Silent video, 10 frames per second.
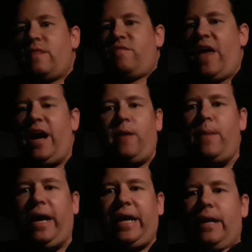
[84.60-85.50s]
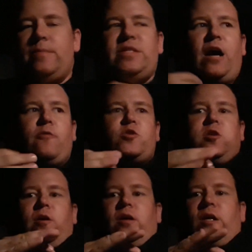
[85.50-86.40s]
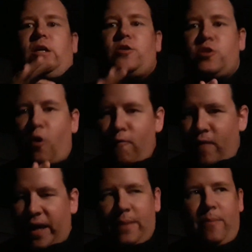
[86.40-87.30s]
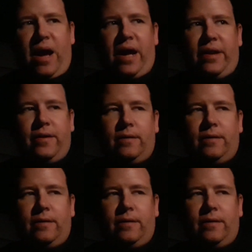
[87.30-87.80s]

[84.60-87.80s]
They are making themselves look so fucking bad.